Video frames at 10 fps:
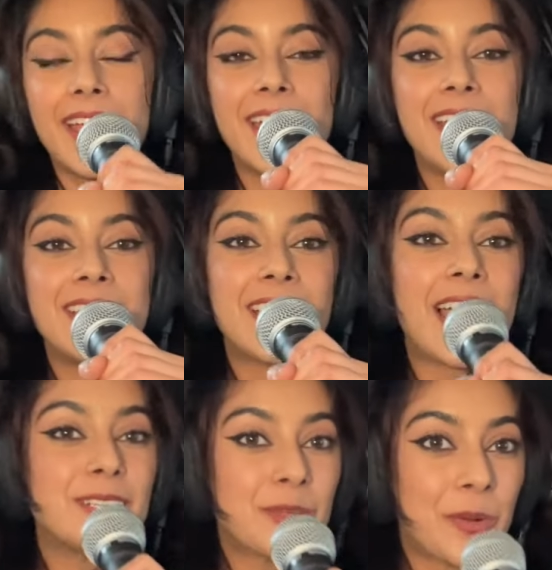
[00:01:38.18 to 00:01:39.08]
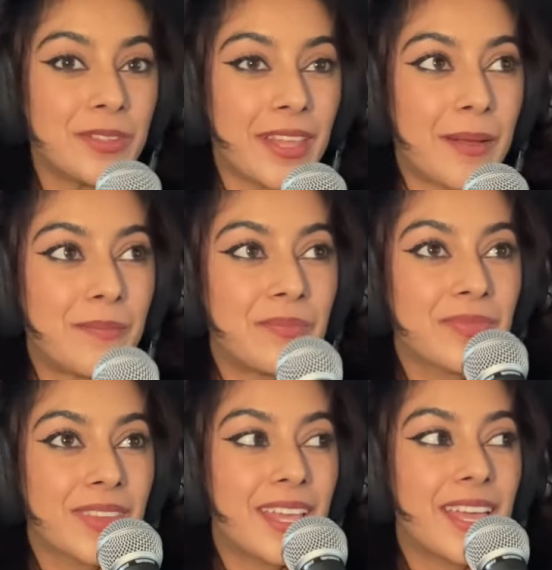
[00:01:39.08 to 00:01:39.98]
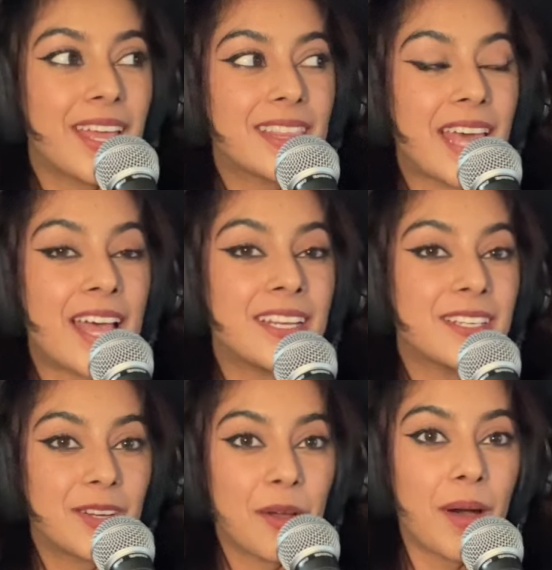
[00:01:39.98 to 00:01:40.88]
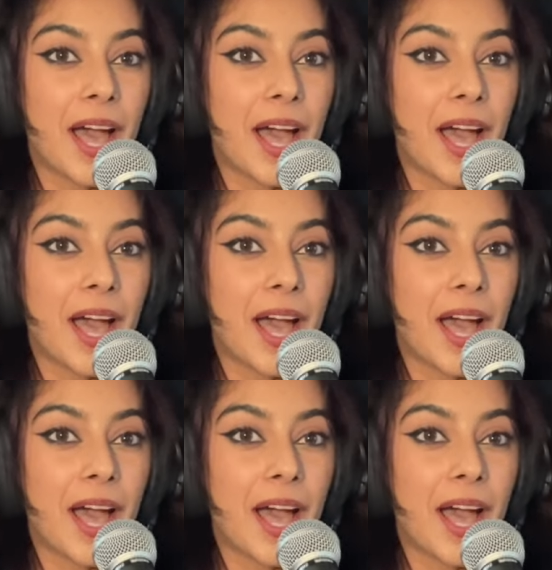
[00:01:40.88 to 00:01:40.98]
And I told them that, you know,